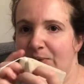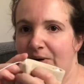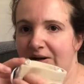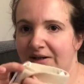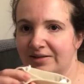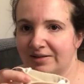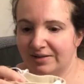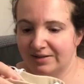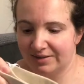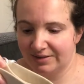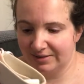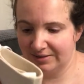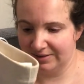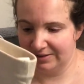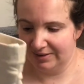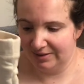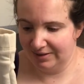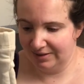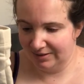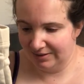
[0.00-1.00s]
ones.
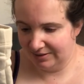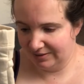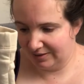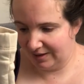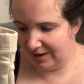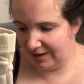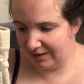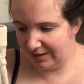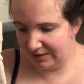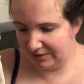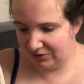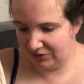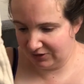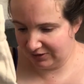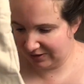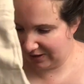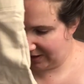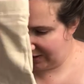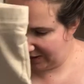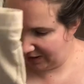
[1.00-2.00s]
So I think
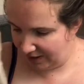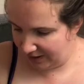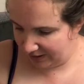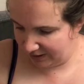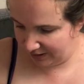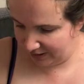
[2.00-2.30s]
she's going to like